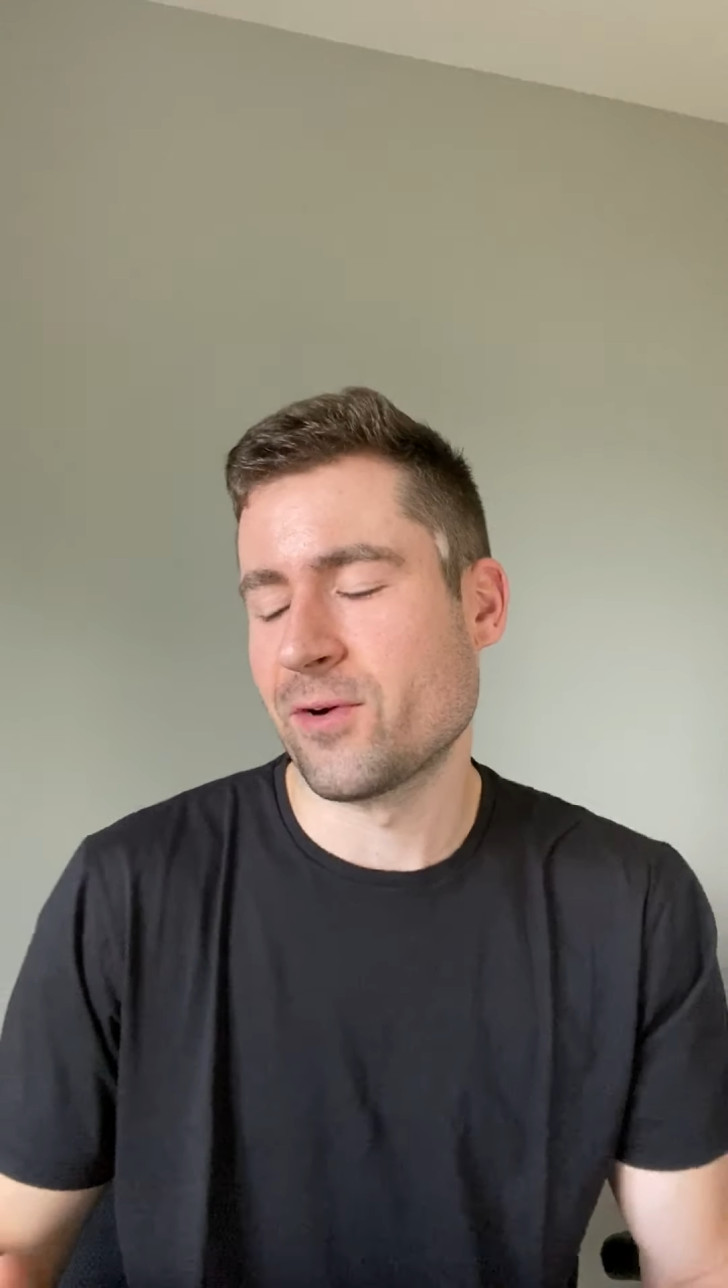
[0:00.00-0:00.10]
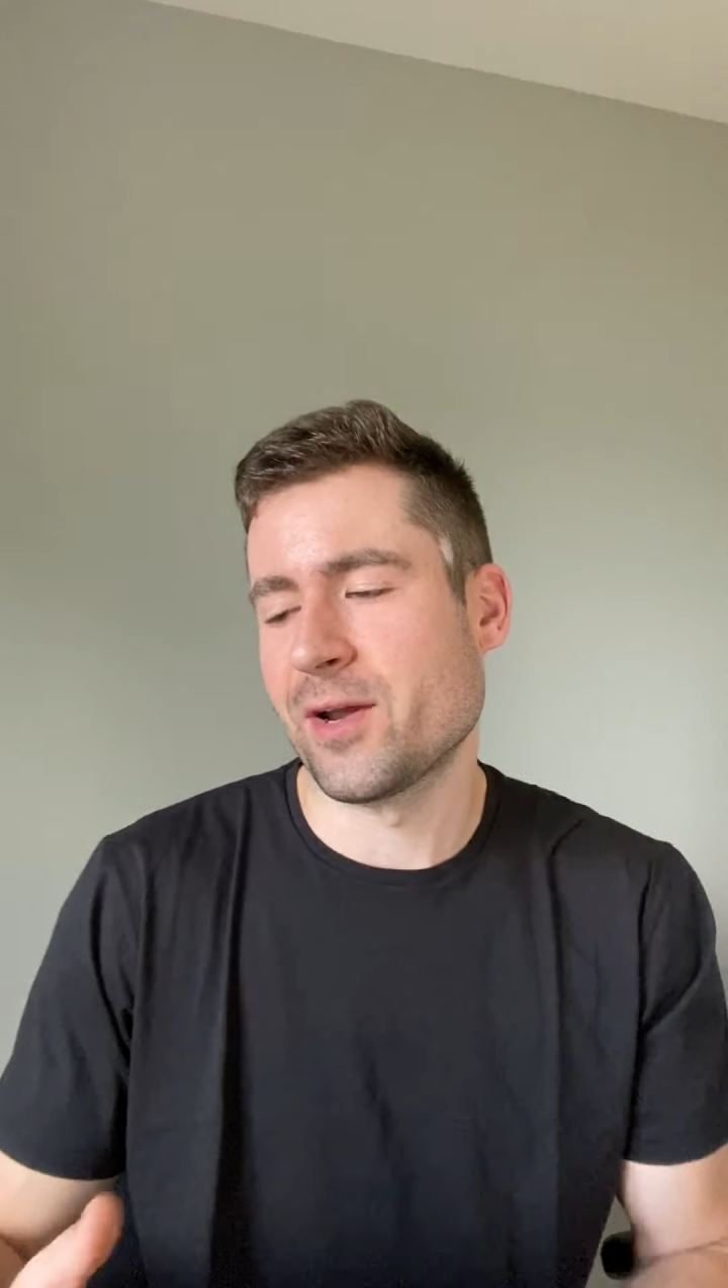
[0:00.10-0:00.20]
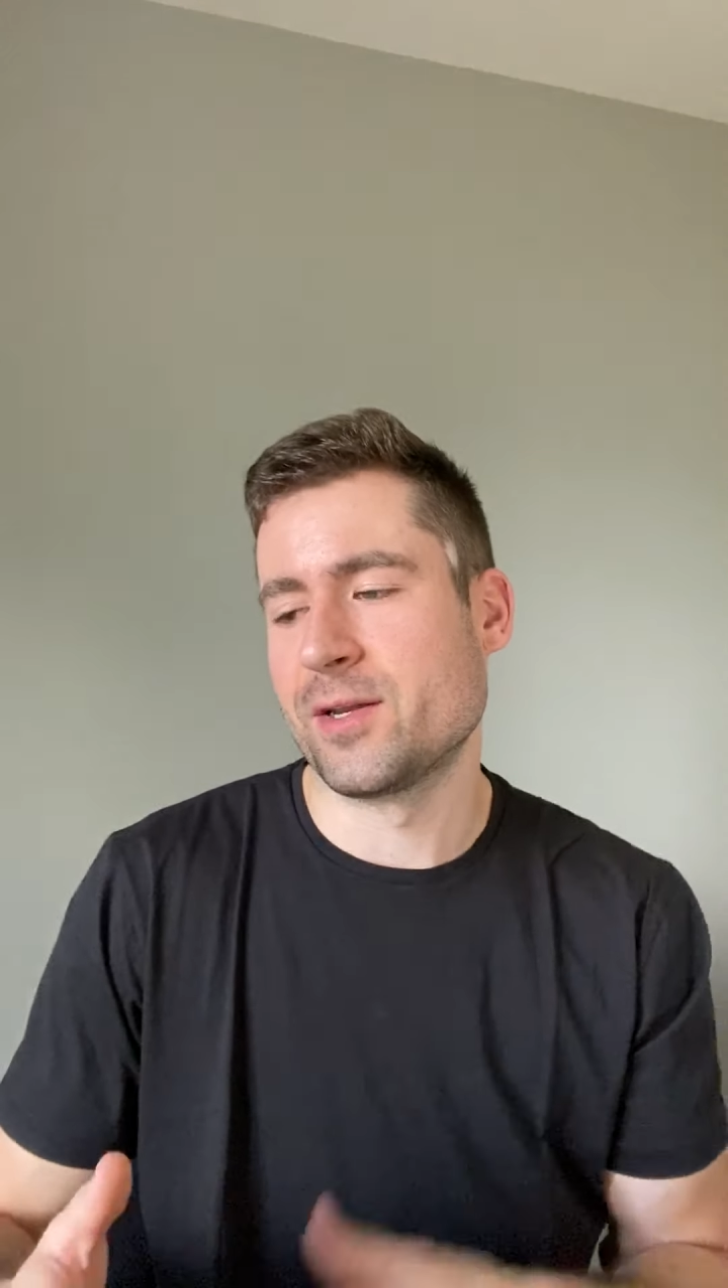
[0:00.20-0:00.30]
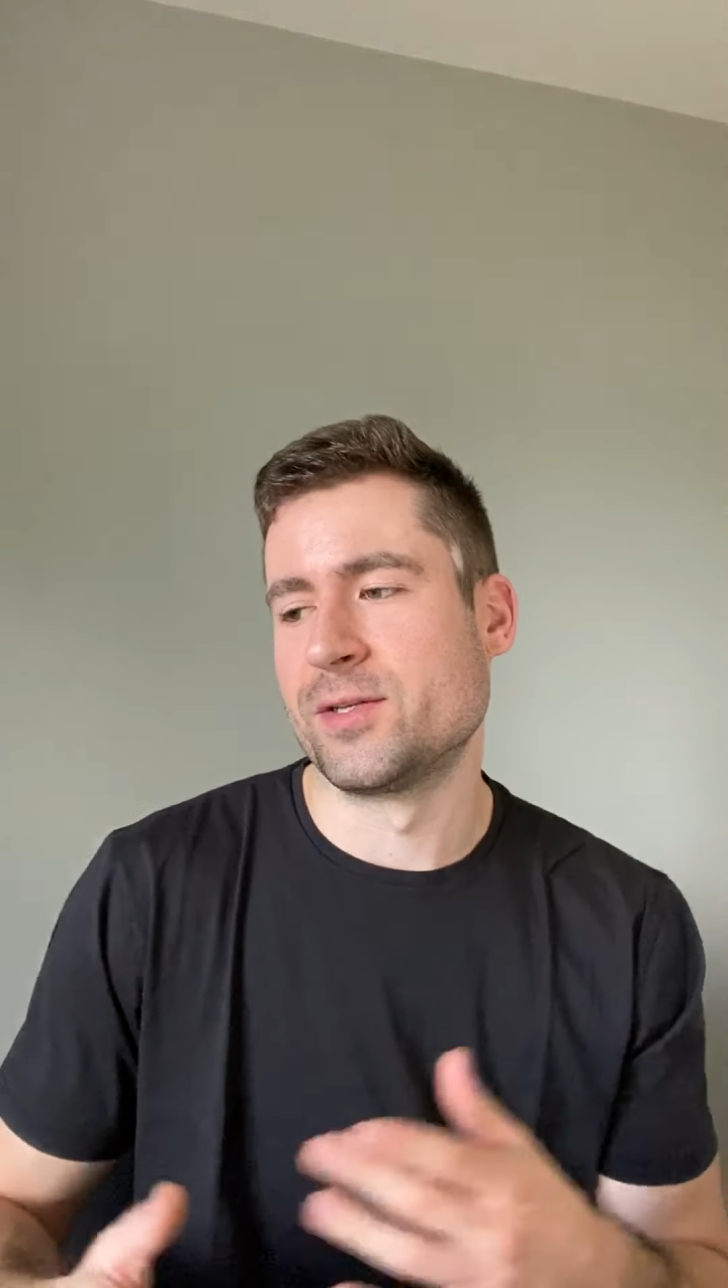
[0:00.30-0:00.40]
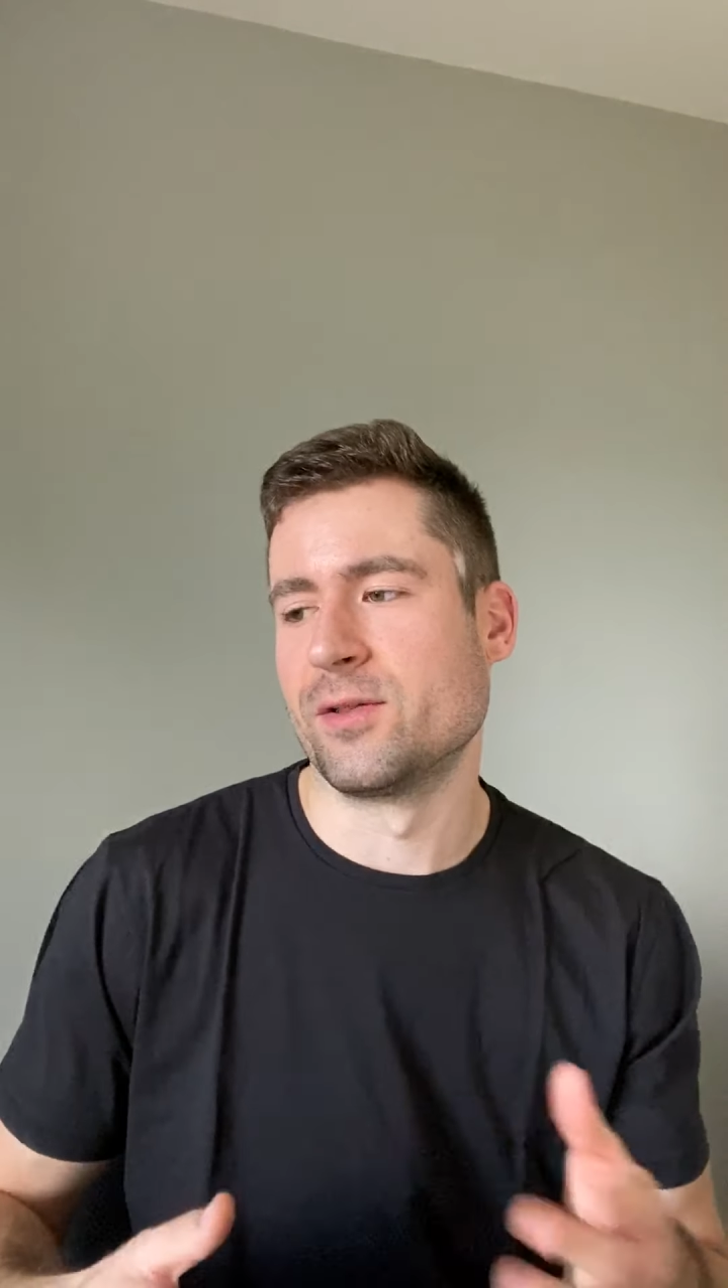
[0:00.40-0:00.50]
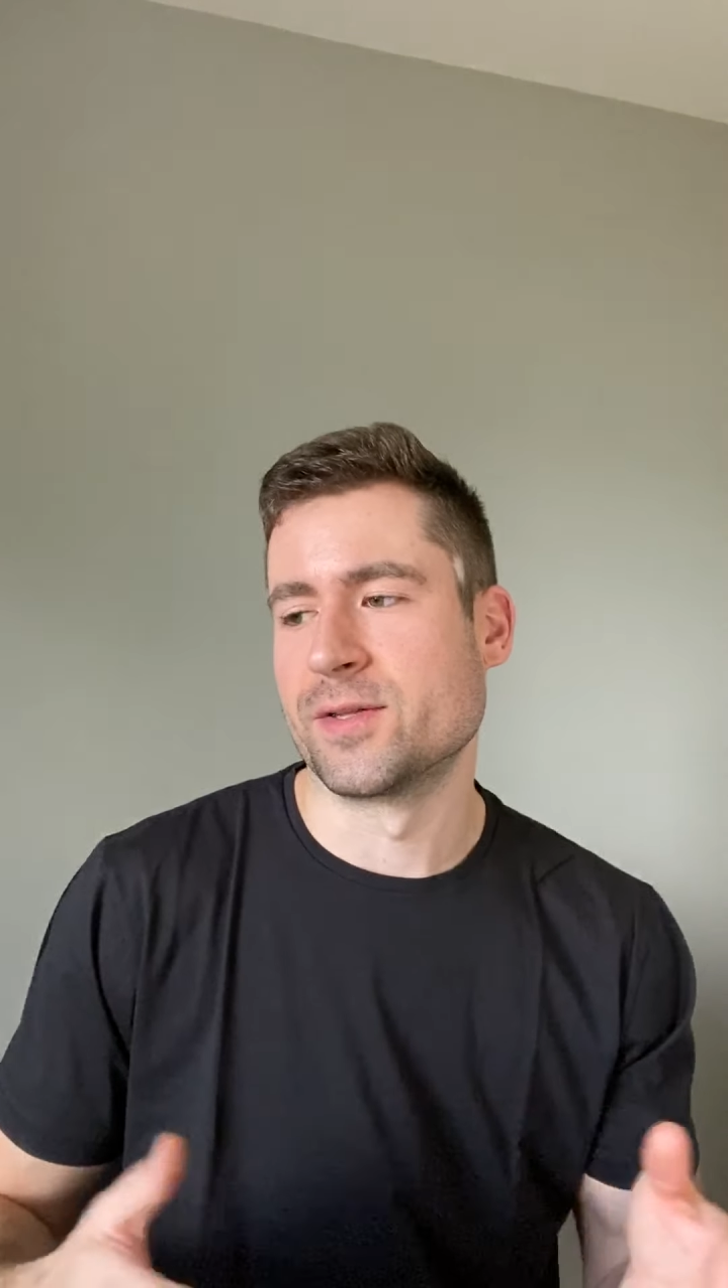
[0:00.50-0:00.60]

we're gonna do